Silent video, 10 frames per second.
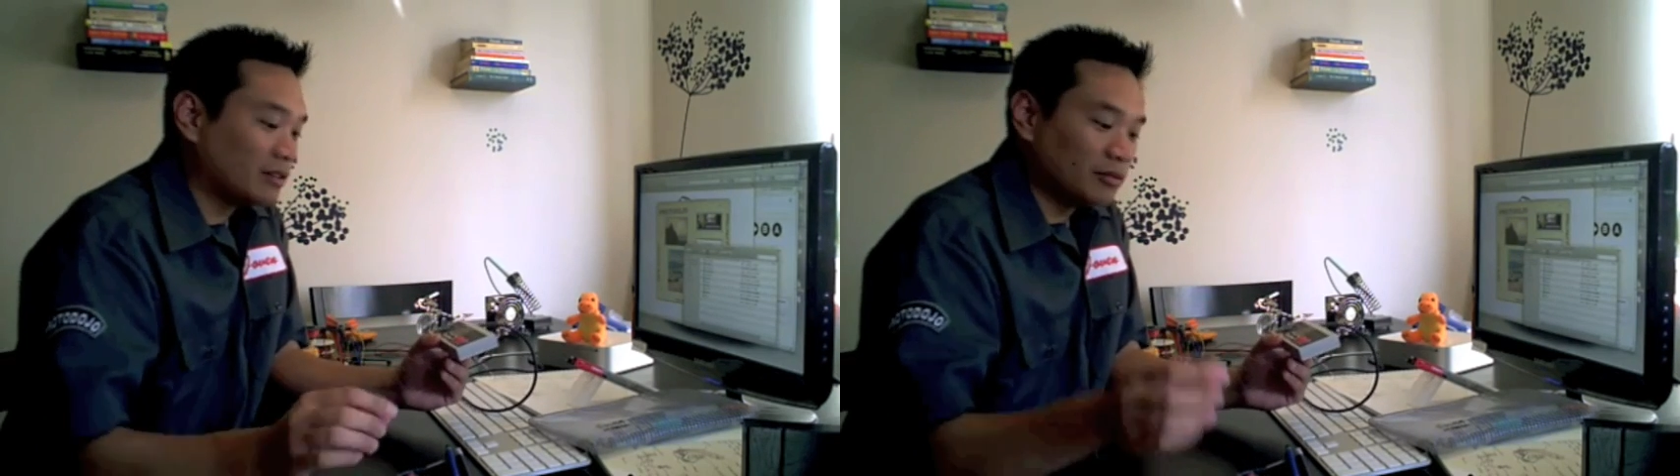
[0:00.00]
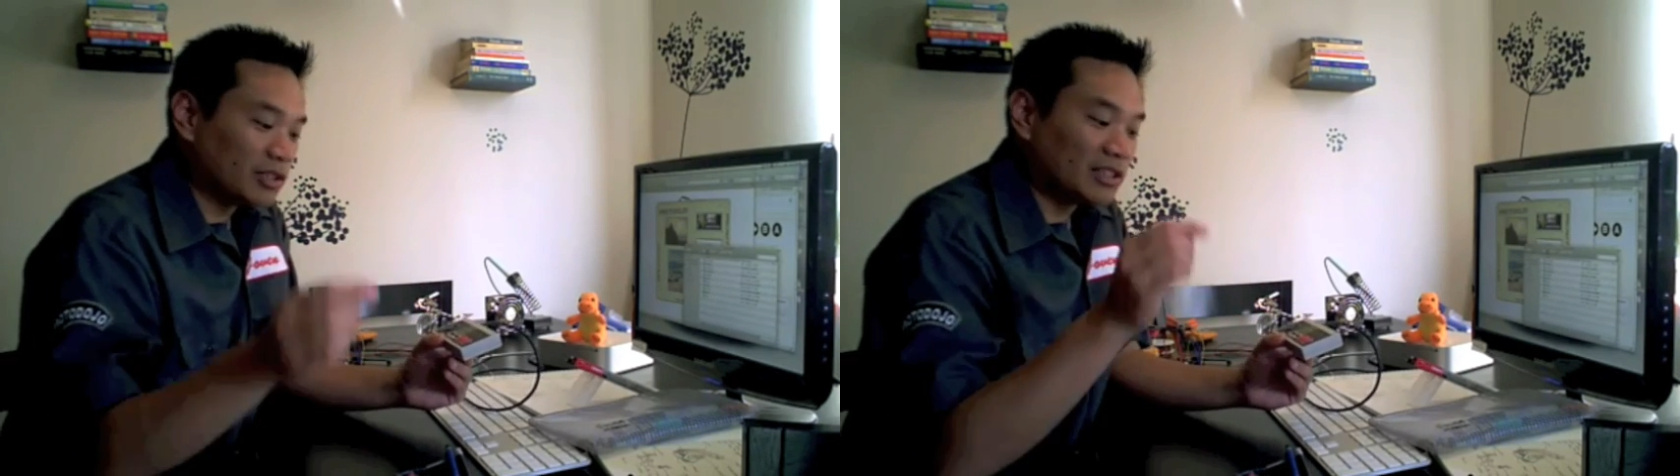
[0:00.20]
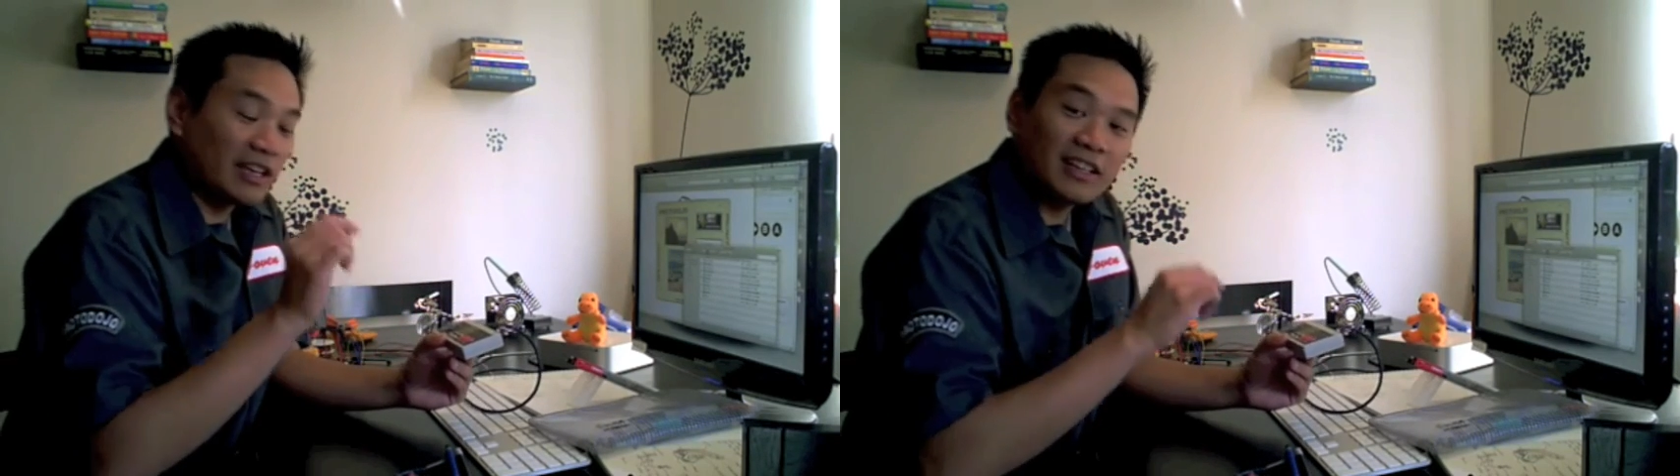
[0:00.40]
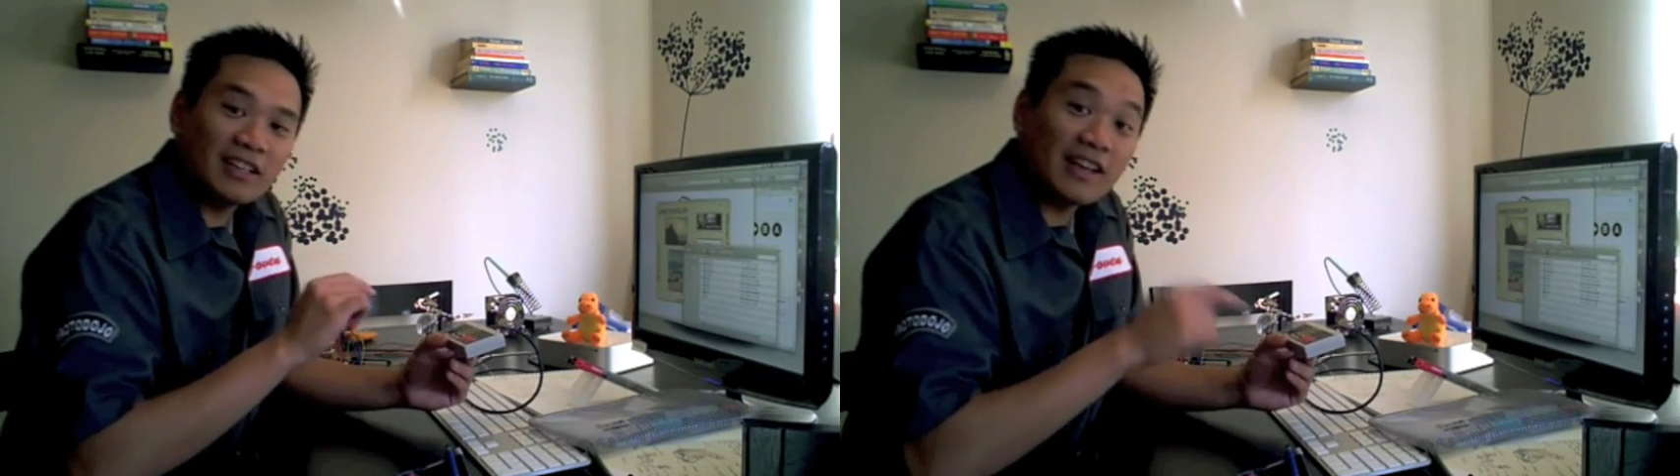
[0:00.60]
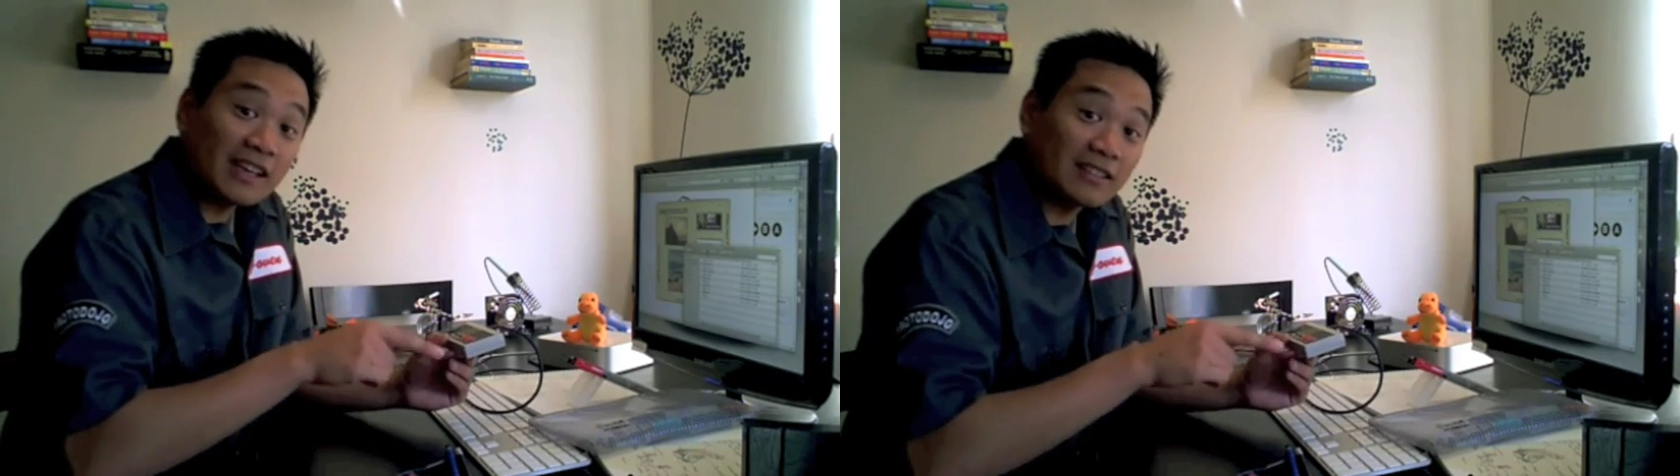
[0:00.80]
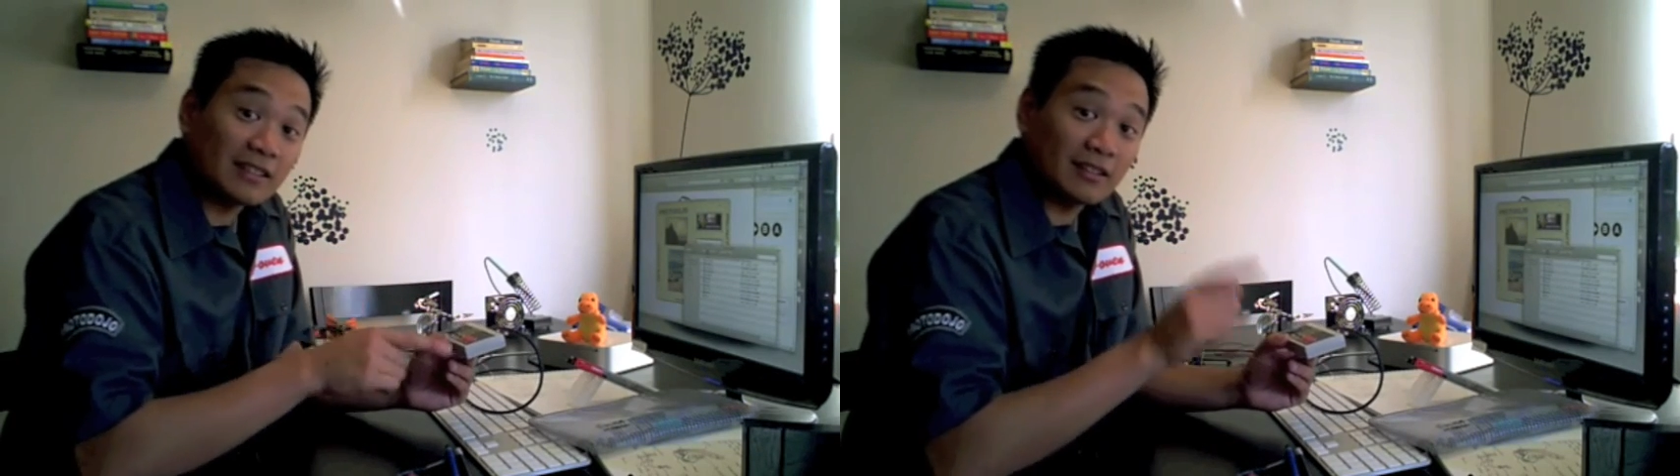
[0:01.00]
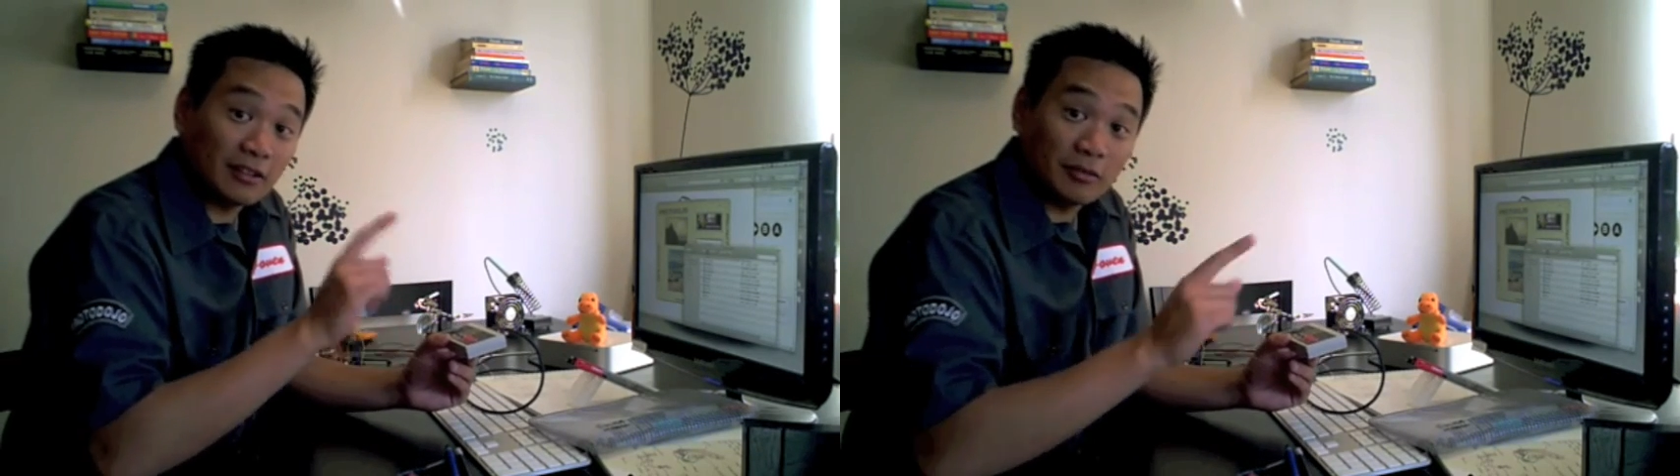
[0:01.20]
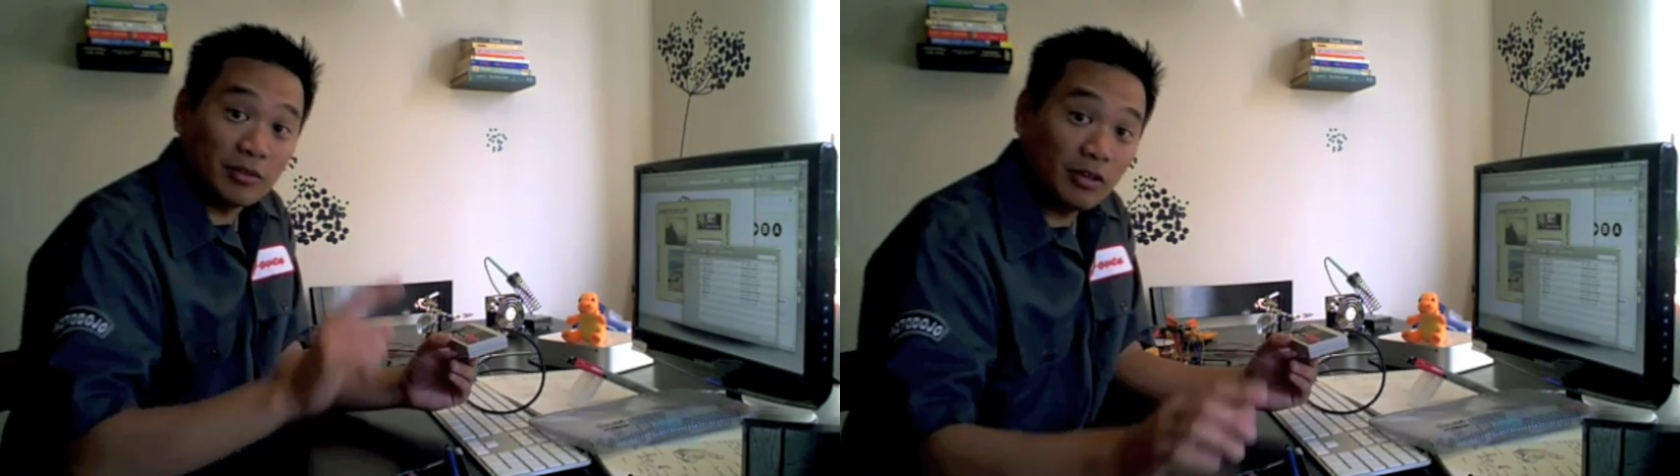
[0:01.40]
which then connects it to the
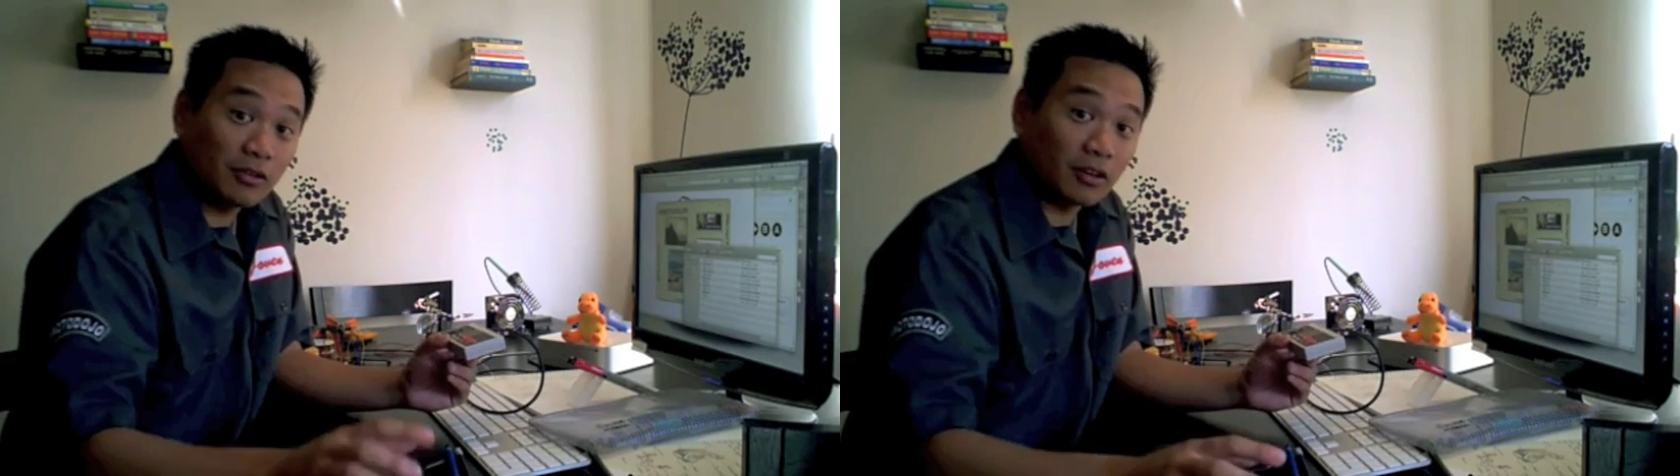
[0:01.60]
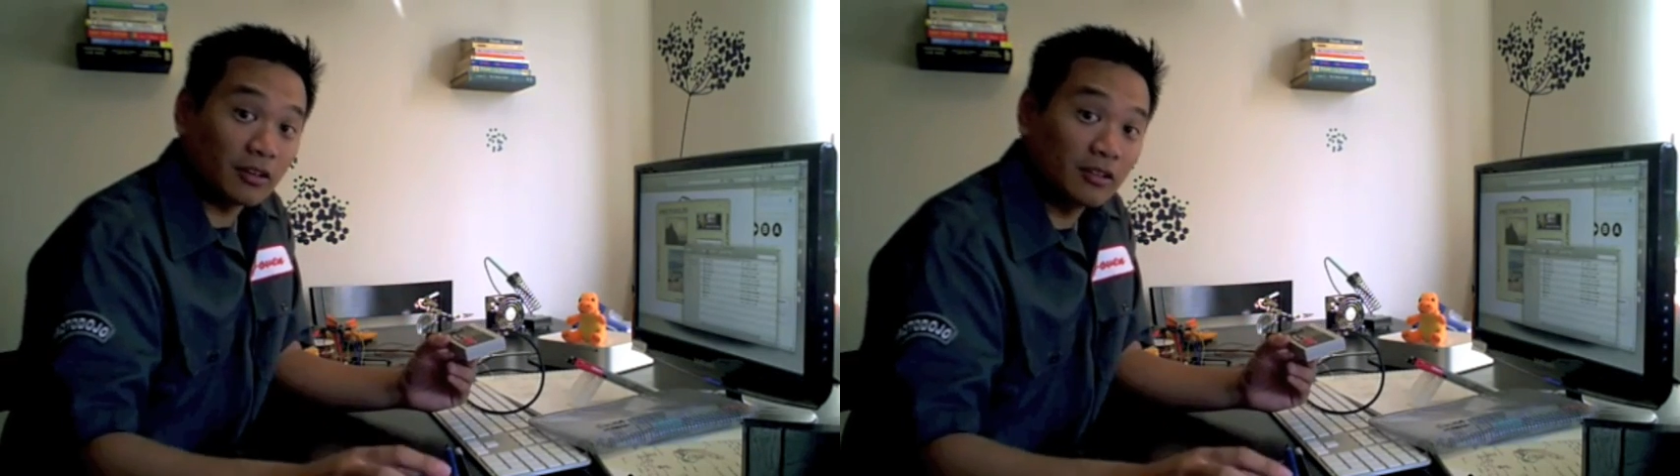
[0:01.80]
computer,